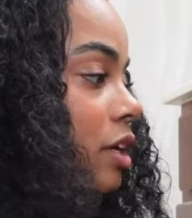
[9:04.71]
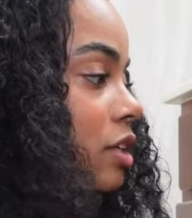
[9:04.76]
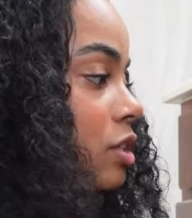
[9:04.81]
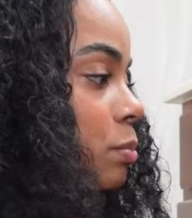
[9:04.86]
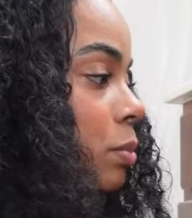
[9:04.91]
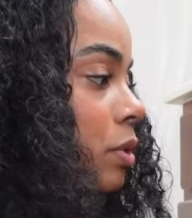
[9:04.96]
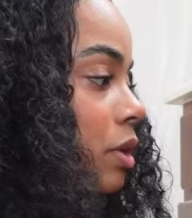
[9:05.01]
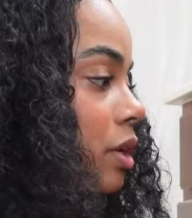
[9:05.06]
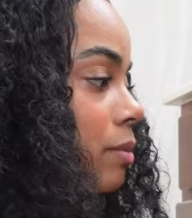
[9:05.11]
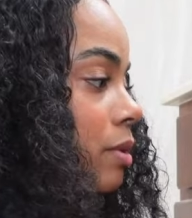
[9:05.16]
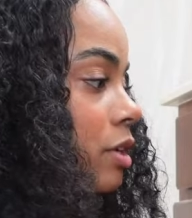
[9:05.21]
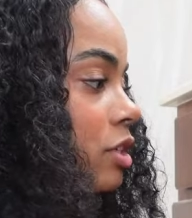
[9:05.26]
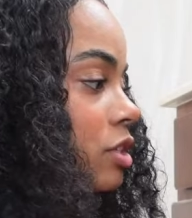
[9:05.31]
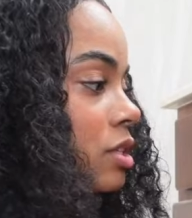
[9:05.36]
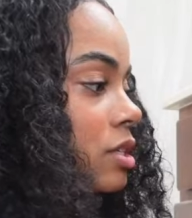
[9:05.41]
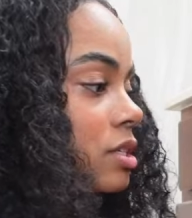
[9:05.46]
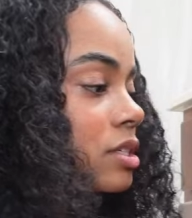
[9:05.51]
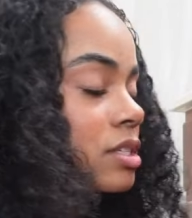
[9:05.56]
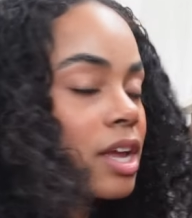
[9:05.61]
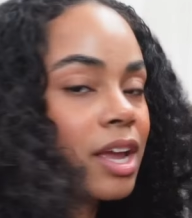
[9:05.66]
is pretty much
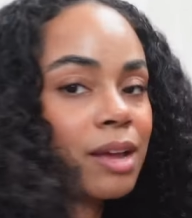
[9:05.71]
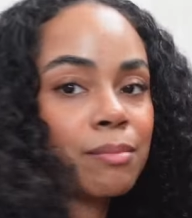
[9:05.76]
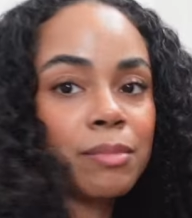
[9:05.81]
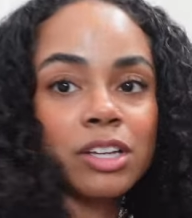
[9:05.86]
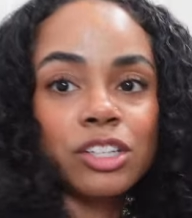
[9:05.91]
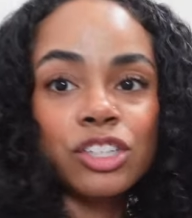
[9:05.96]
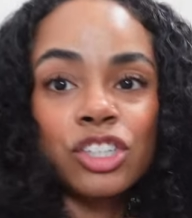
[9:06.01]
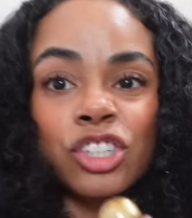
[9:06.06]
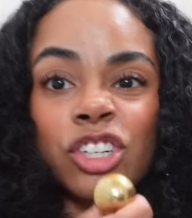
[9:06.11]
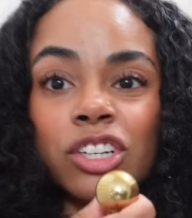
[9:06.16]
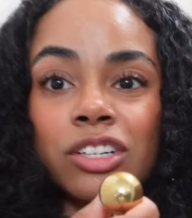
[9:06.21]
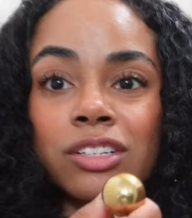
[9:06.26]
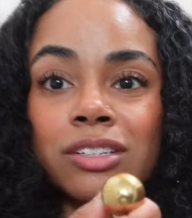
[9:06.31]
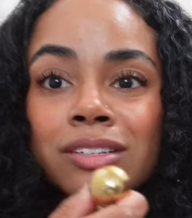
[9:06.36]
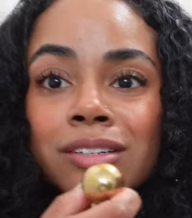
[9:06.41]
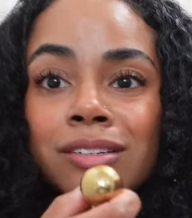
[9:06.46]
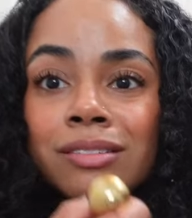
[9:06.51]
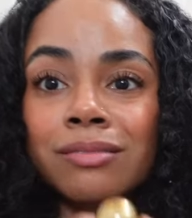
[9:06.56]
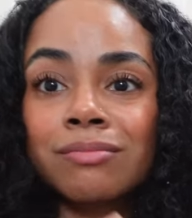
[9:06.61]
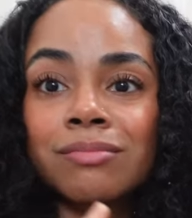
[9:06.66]
the same. It's
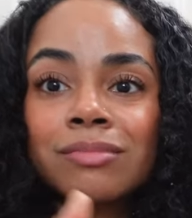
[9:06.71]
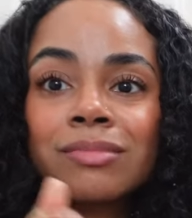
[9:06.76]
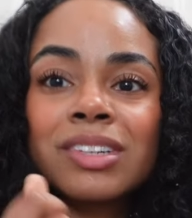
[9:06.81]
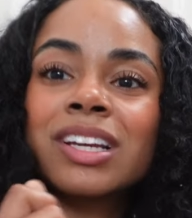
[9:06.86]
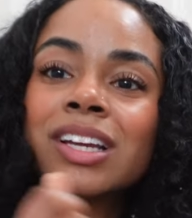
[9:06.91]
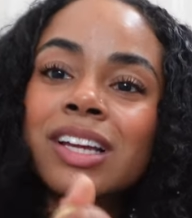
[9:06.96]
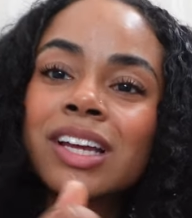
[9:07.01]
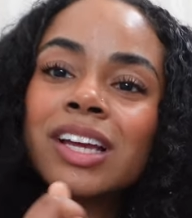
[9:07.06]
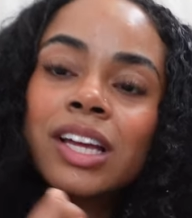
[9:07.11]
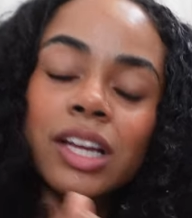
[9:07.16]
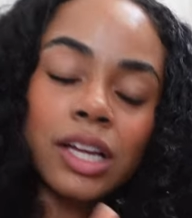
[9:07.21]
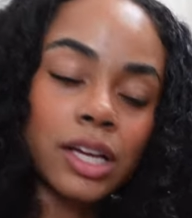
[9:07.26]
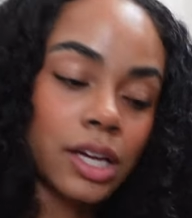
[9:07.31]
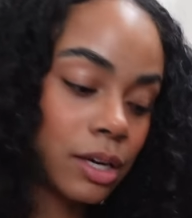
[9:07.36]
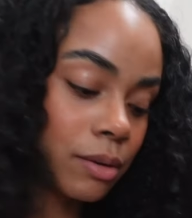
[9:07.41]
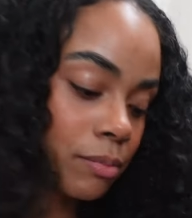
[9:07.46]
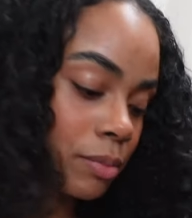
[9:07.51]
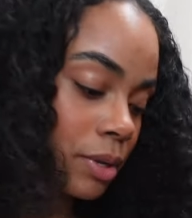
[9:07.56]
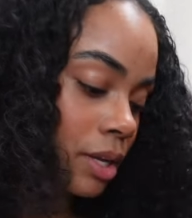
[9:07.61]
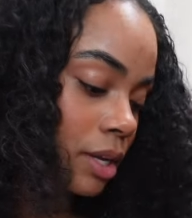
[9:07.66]
just
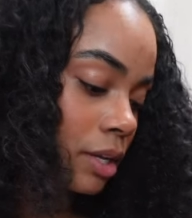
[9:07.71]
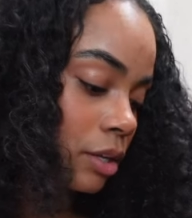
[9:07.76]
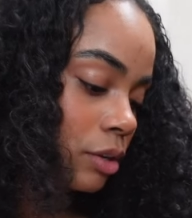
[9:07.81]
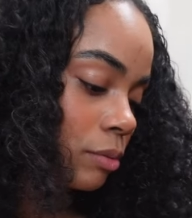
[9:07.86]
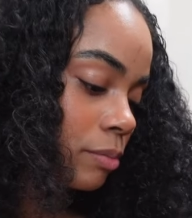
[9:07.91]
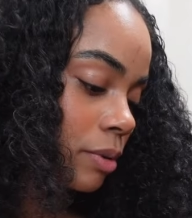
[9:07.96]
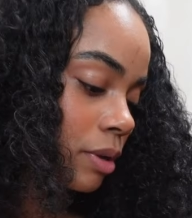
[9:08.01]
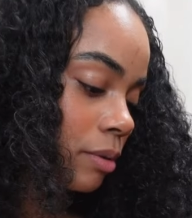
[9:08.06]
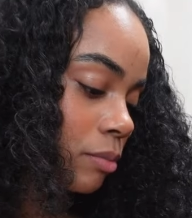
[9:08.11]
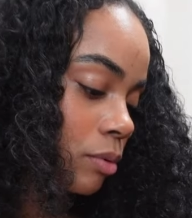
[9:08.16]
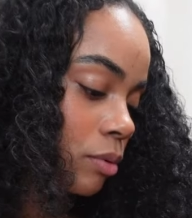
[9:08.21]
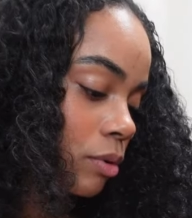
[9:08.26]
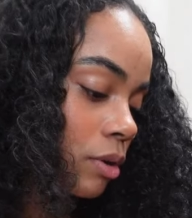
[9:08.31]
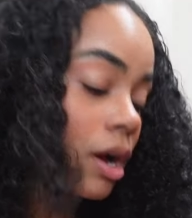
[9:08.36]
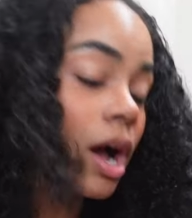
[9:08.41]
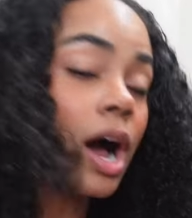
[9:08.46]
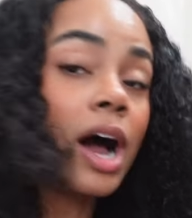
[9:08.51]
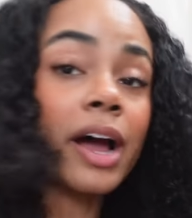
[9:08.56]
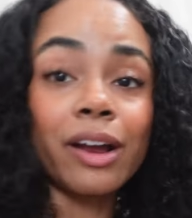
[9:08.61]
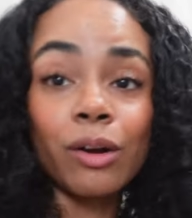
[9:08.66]
gonna be a little bit more
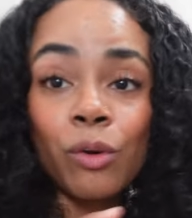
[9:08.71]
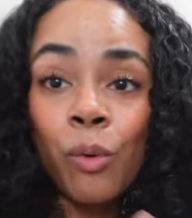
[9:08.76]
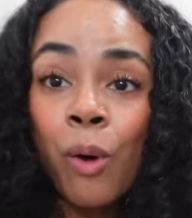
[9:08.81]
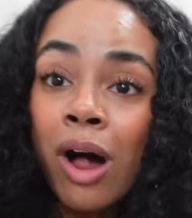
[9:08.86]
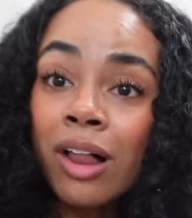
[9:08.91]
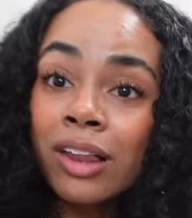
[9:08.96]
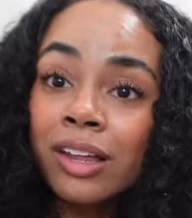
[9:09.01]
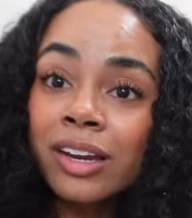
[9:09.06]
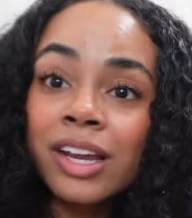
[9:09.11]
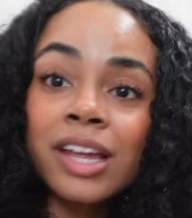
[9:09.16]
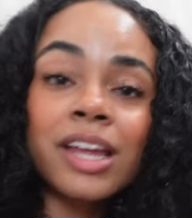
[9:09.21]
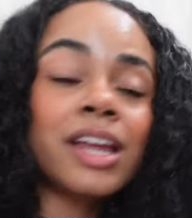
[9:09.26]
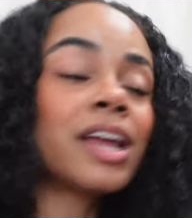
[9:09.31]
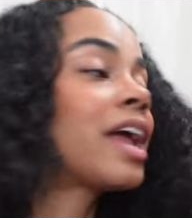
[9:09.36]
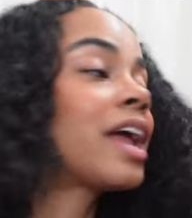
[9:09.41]
higher quality